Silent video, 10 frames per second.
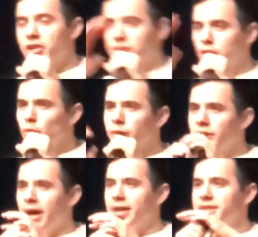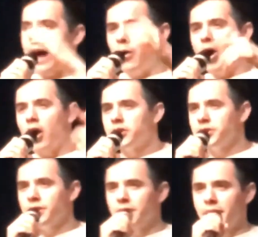Do you realize how hard
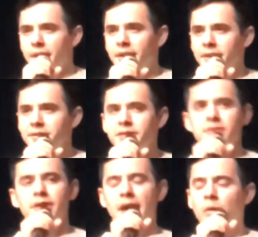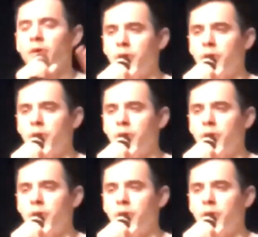it is to get where